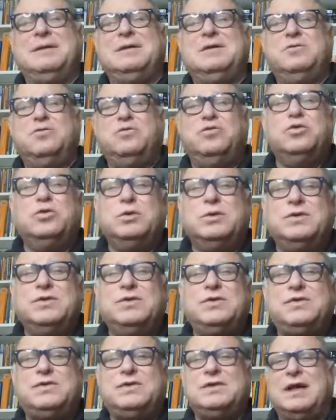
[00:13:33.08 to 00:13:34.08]

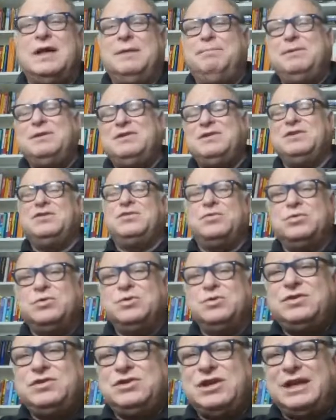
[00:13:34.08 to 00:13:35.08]
rules and business
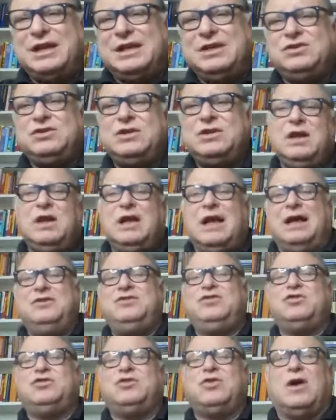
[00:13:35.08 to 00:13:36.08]
rules change
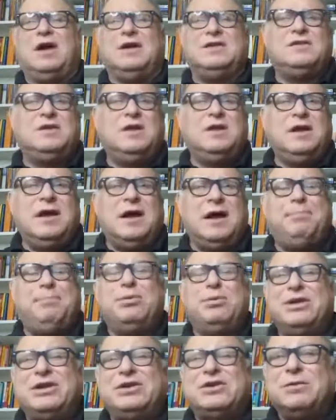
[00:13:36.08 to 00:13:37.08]
as you cross
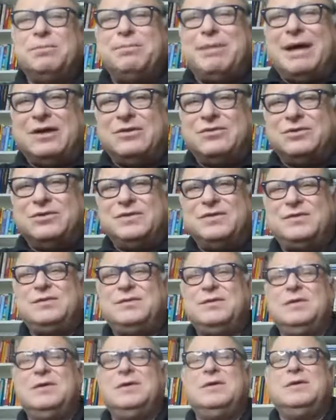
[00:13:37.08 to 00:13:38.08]
political boundaries.
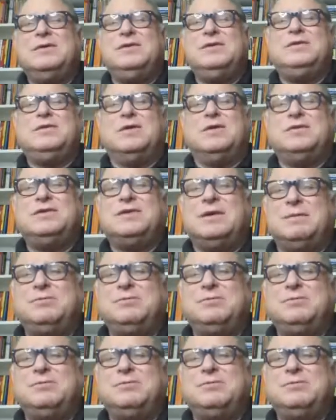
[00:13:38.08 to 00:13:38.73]
So some